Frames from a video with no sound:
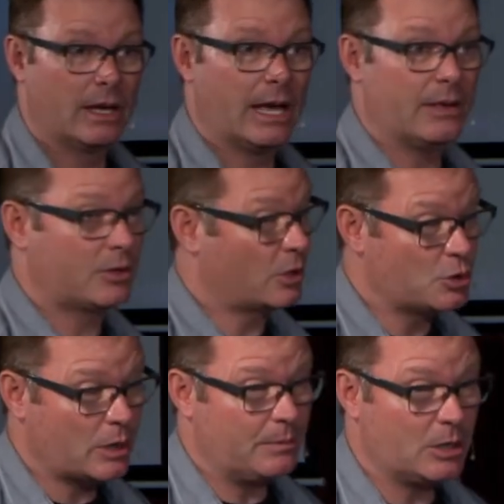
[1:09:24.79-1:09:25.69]
And
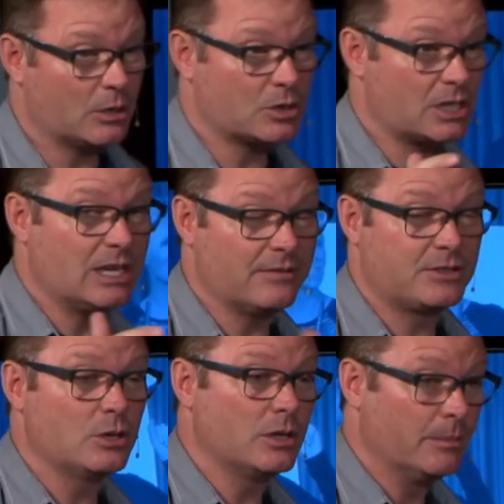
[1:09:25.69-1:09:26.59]
contributors give
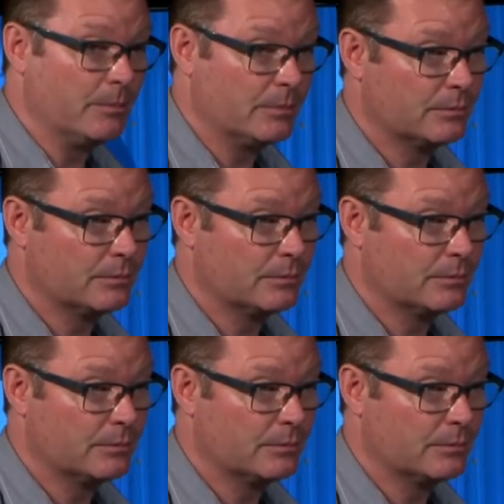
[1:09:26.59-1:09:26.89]
to them.